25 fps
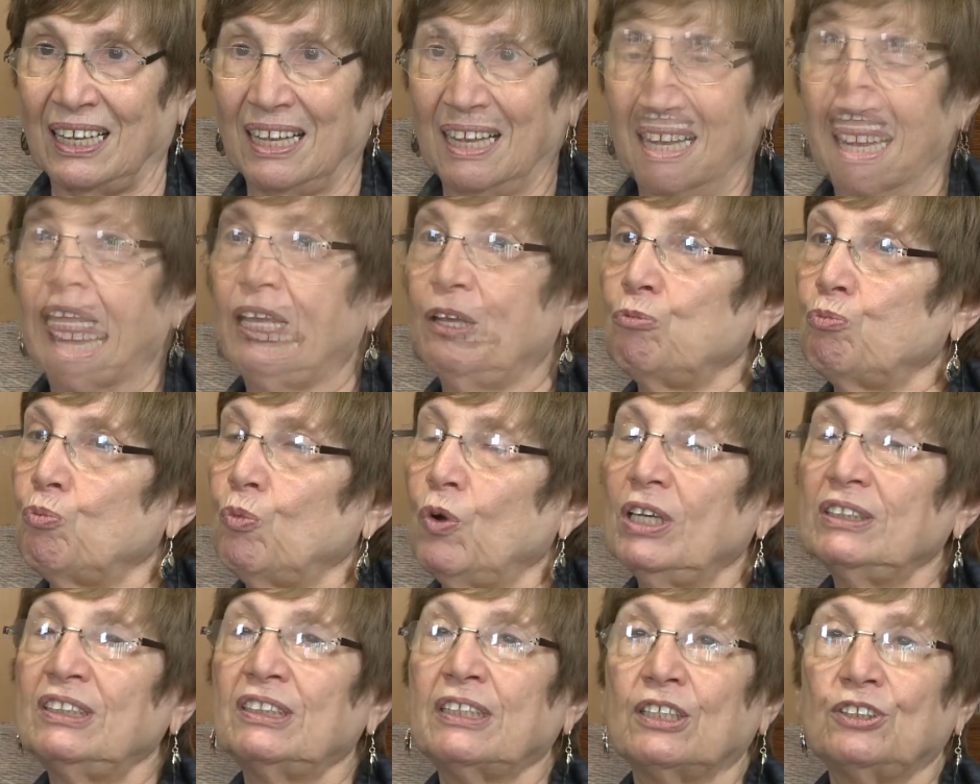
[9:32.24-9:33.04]
It
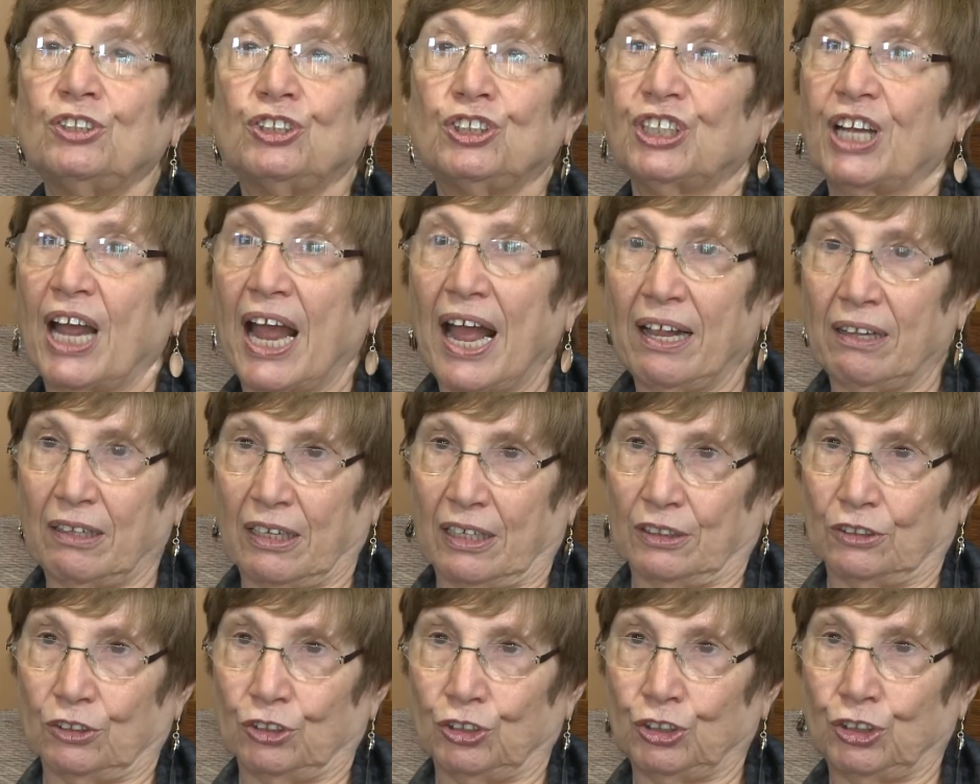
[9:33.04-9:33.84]
was a
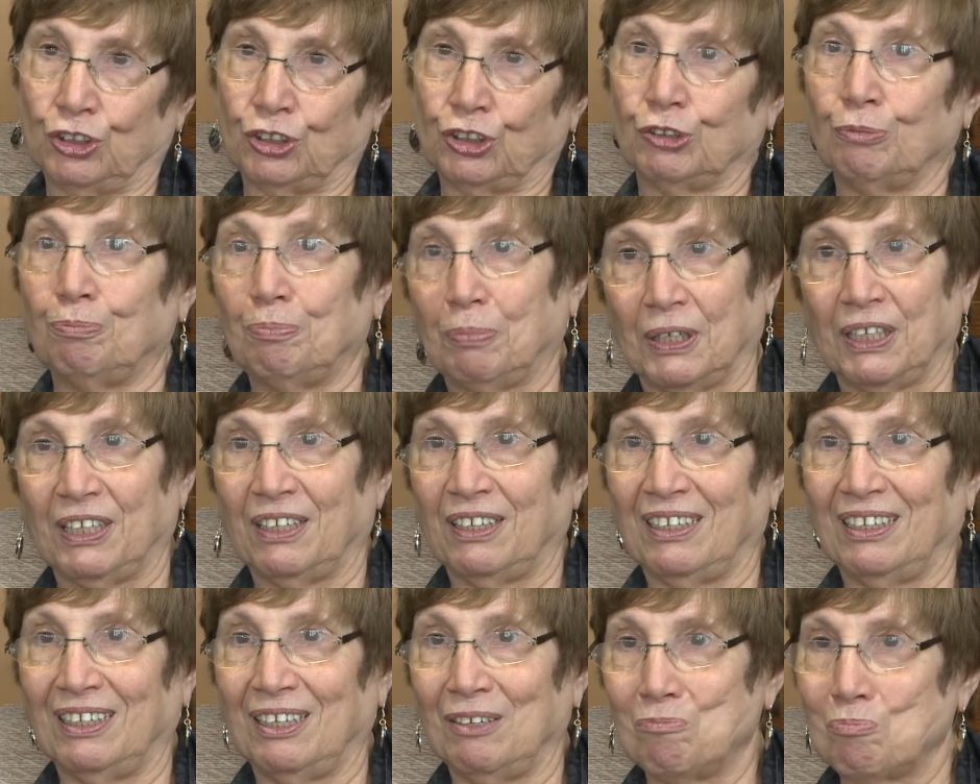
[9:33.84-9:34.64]
challenge to
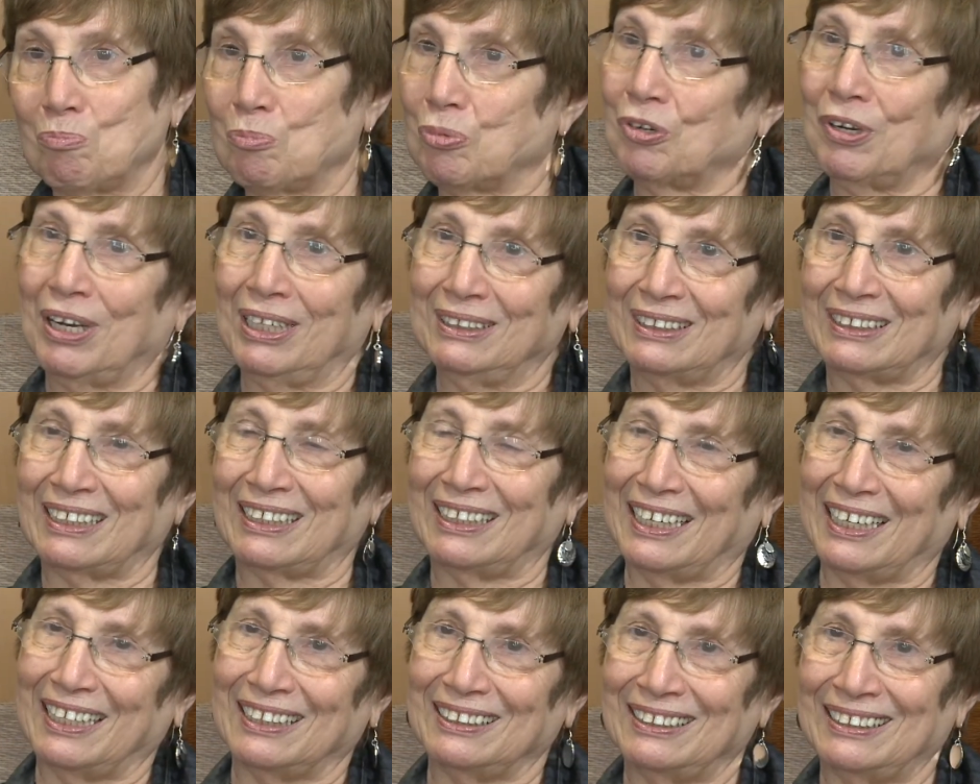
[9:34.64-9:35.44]
be
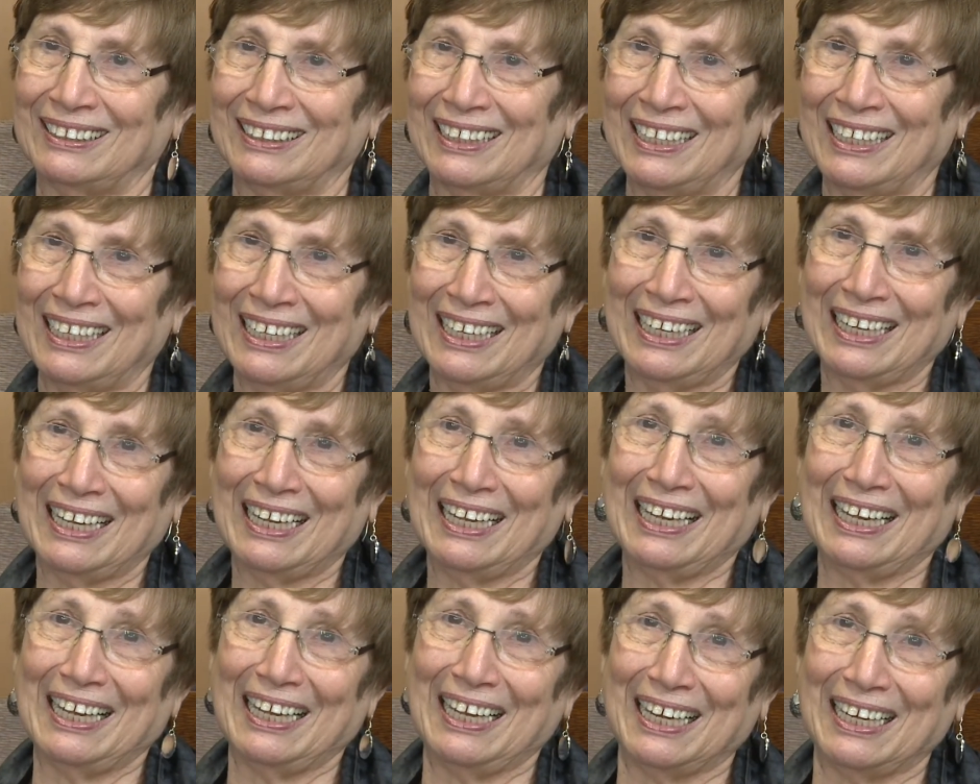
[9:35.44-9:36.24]
president
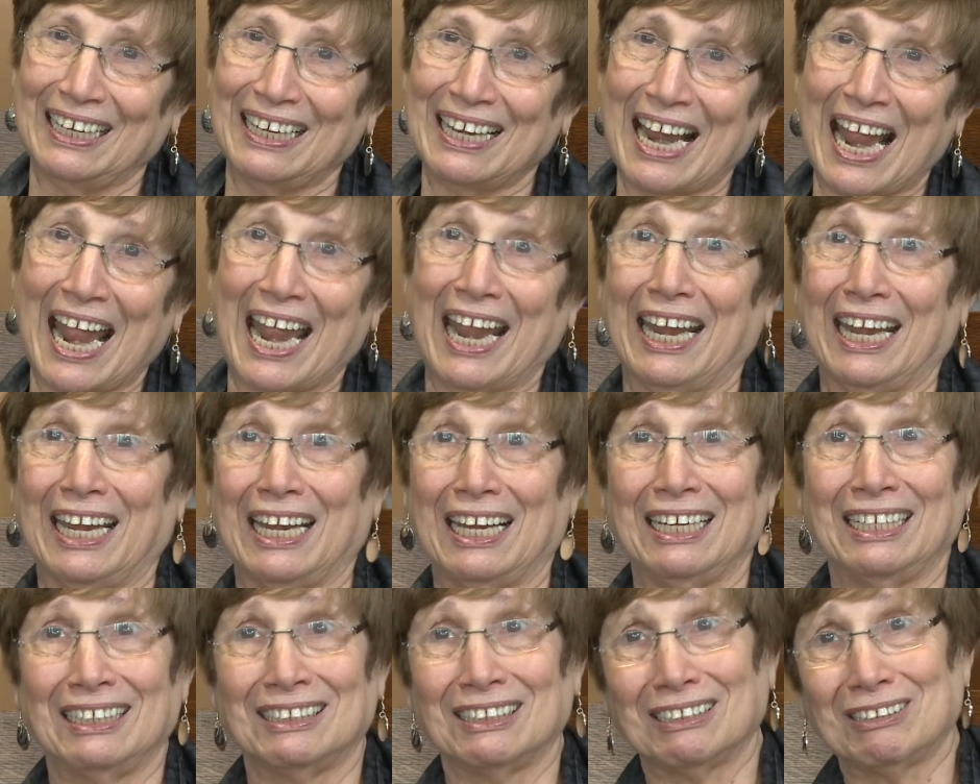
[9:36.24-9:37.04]
in
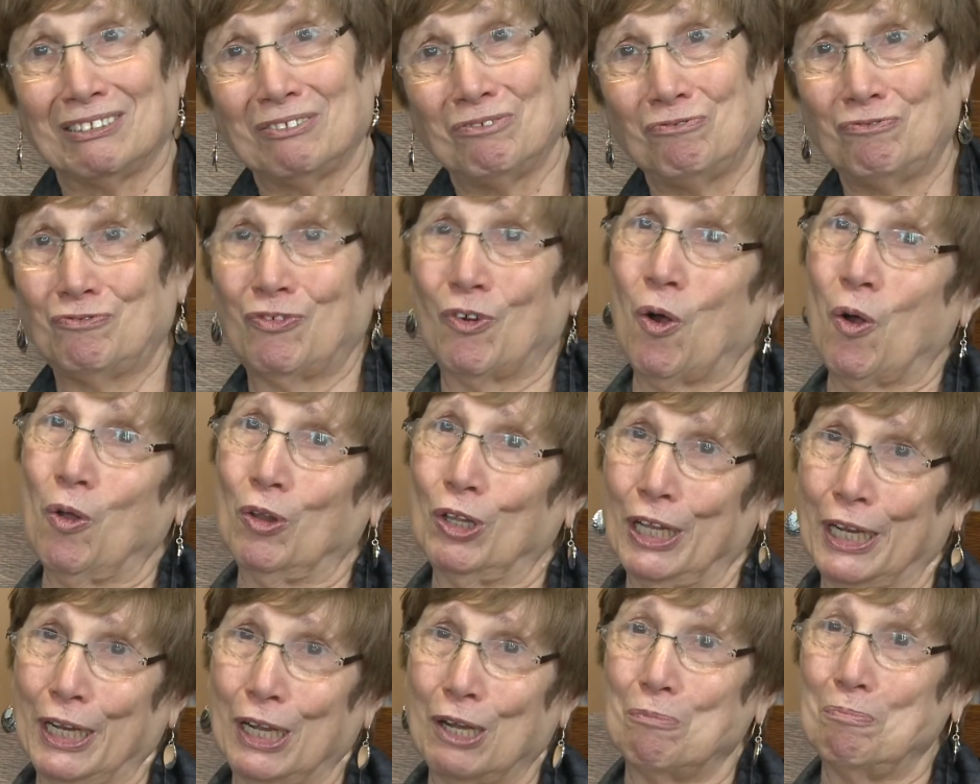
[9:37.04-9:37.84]
a
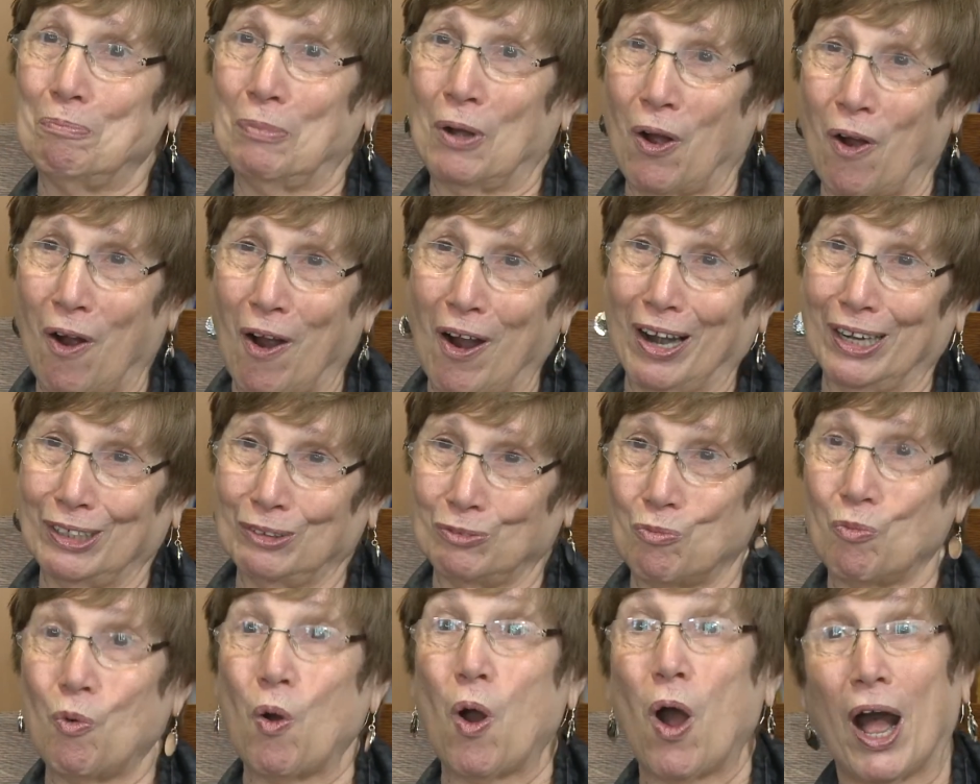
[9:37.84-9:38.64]
falling
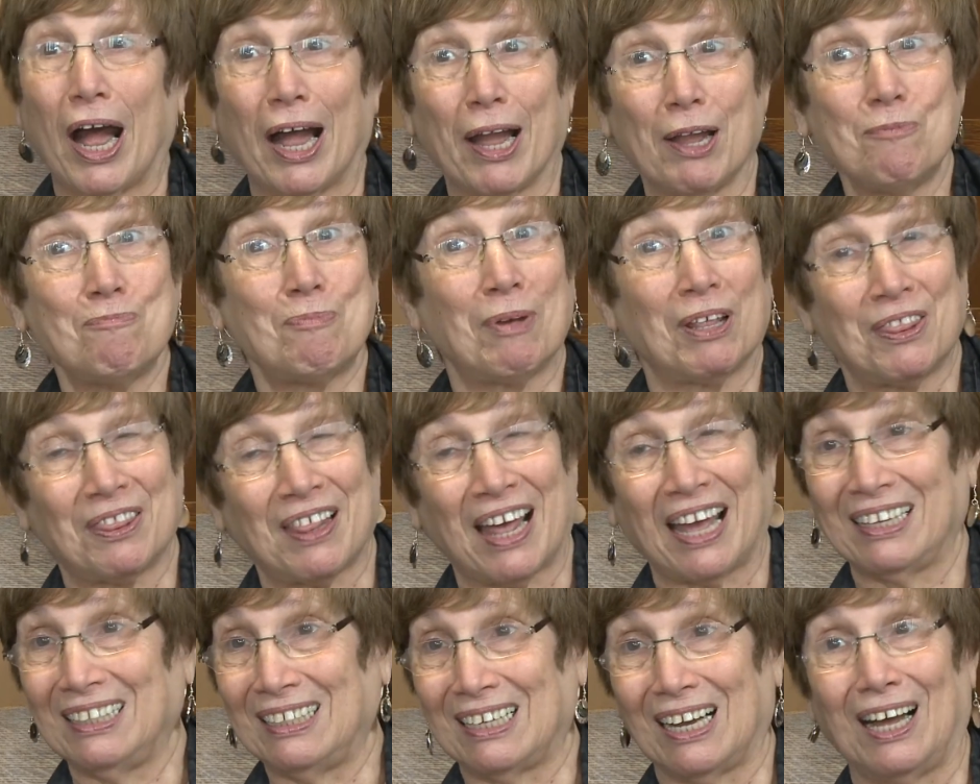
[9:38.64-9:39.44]
apart. Why? But
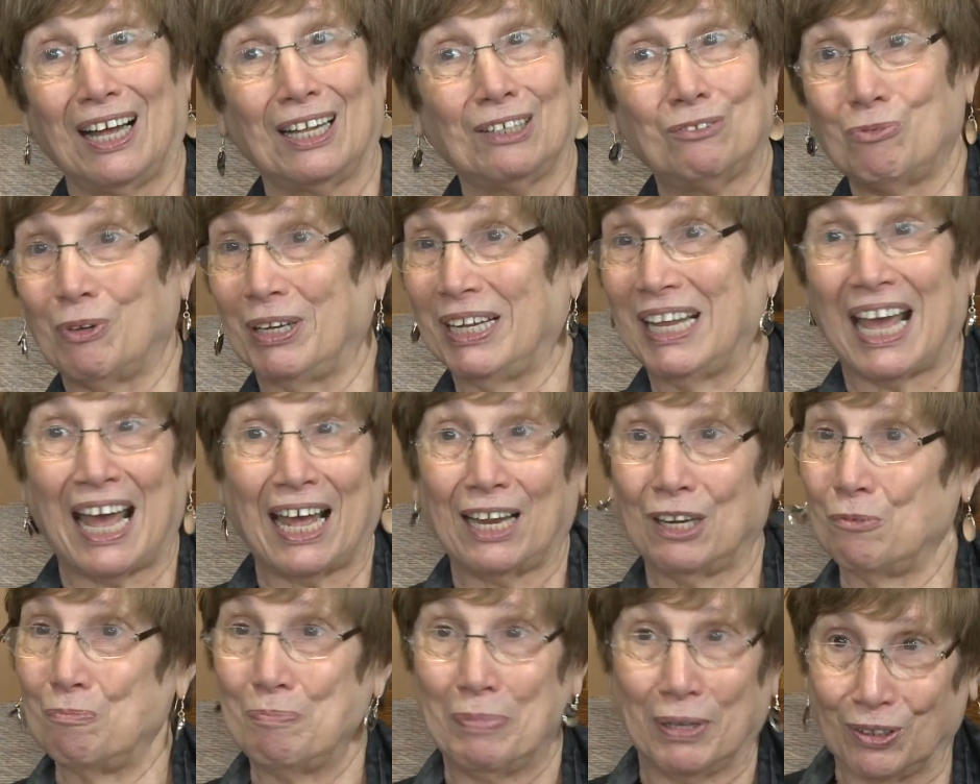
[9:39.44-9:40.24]
thank God we
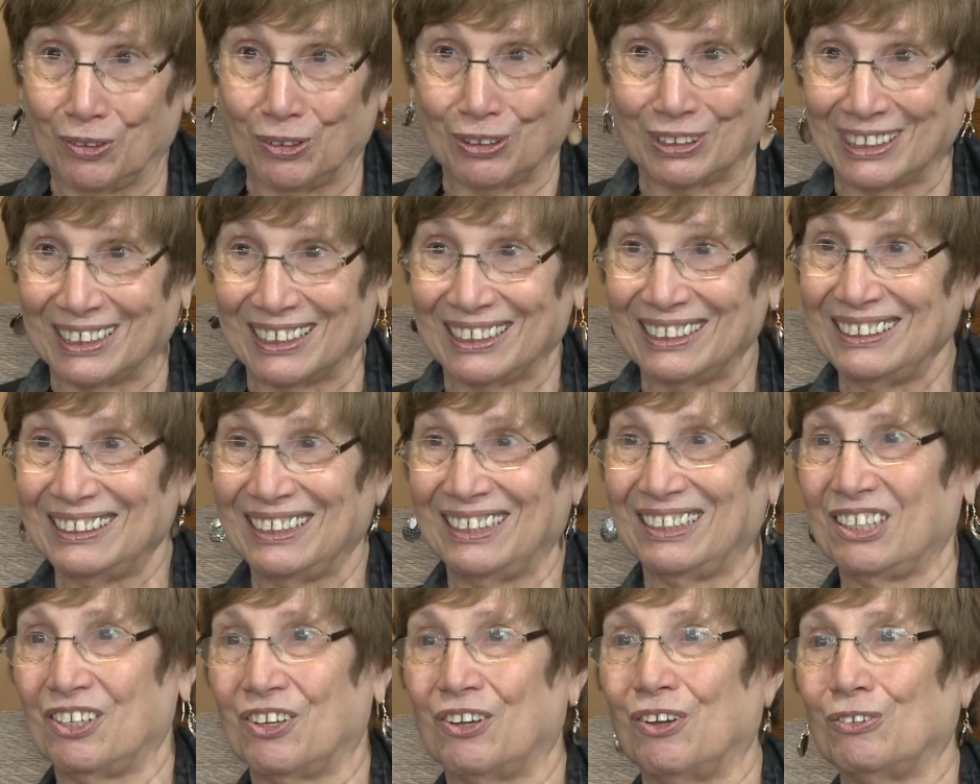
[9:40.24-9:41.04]
had a
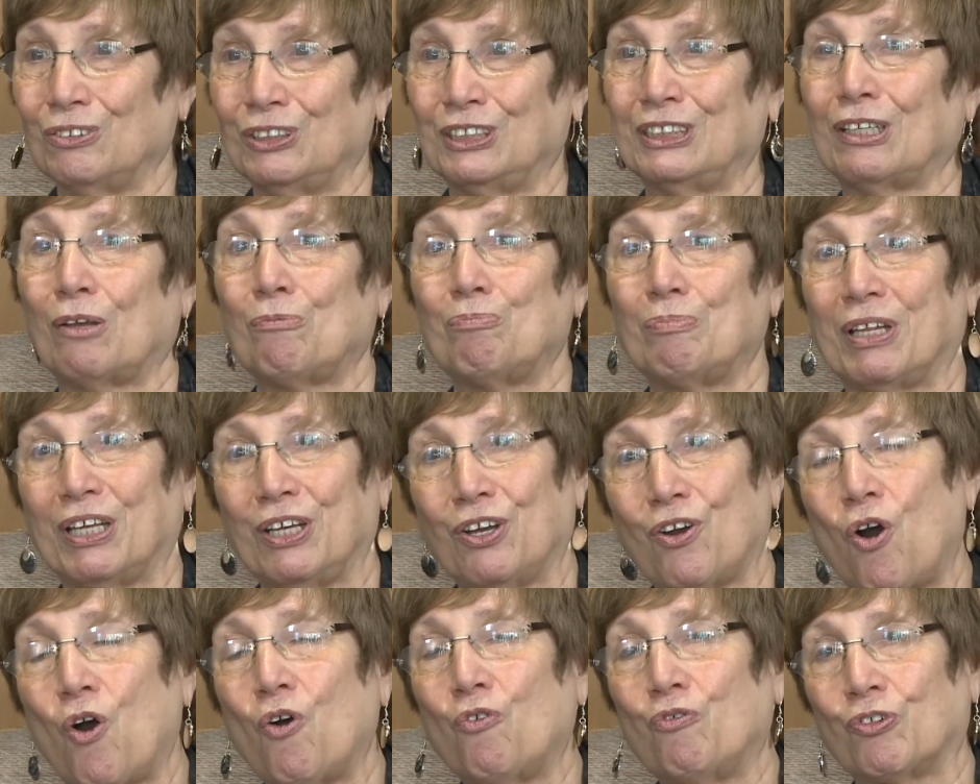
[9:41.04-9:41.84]
building, you know,
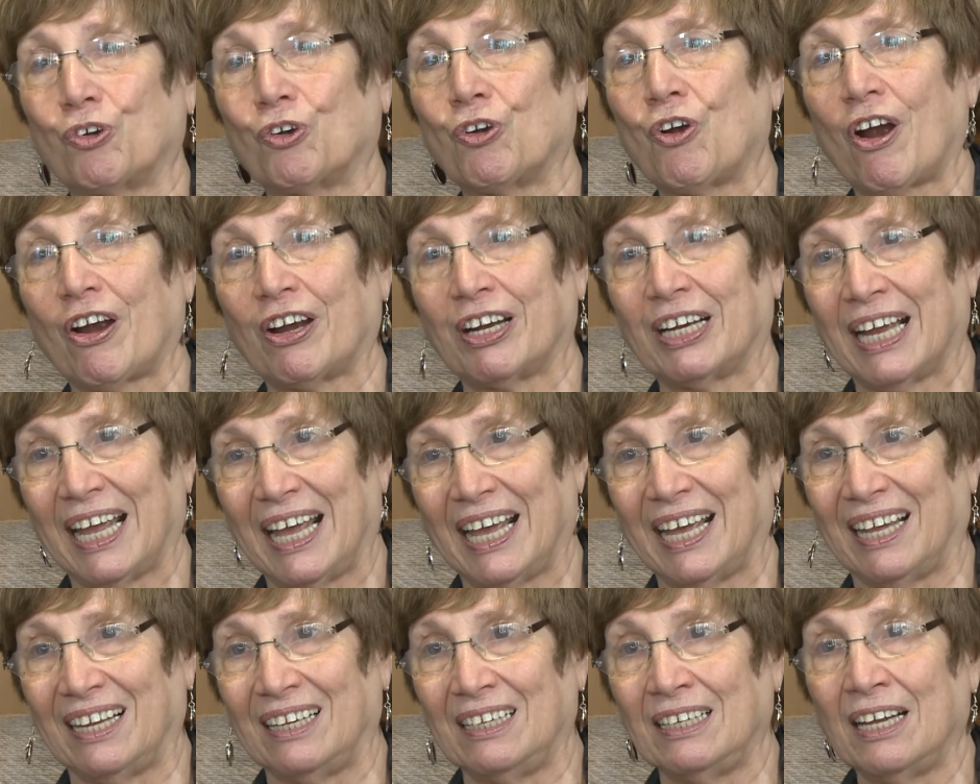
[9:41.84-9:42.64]
something over our
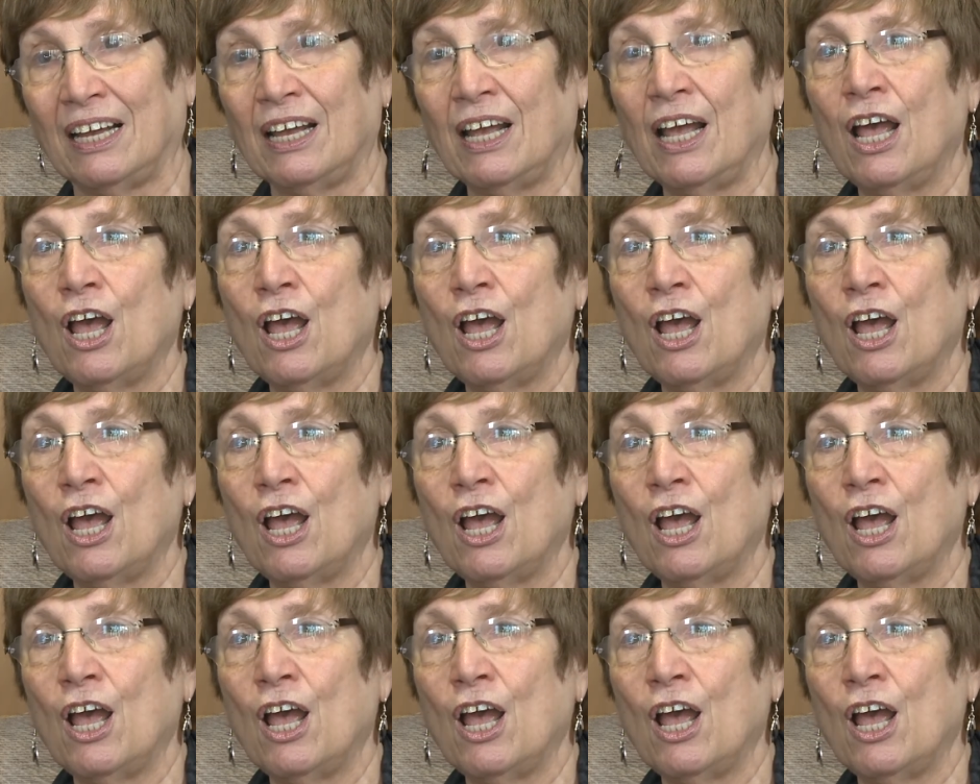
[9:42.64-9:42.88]
head.